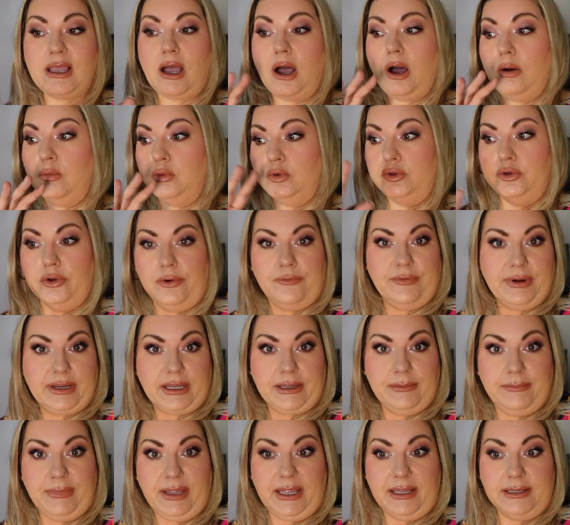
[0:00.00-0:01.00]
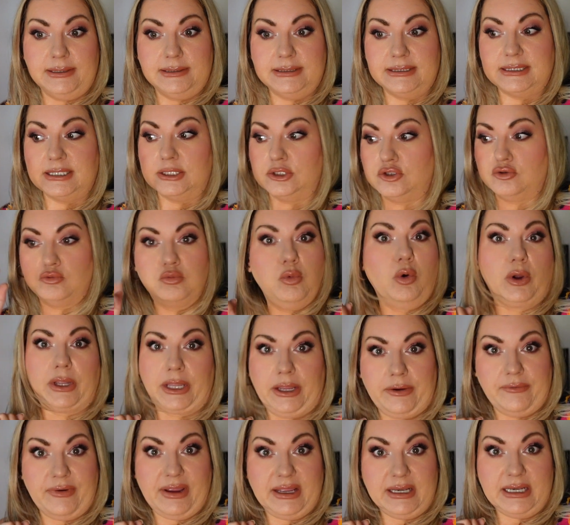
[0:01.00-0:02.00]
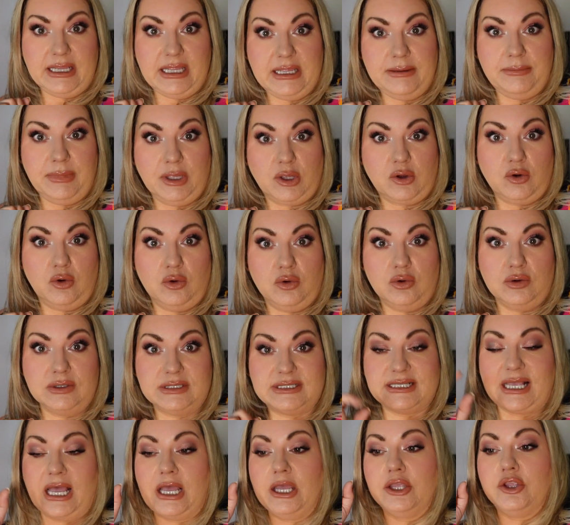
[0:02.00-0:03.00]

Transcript: I would not recommend walking around here because uh,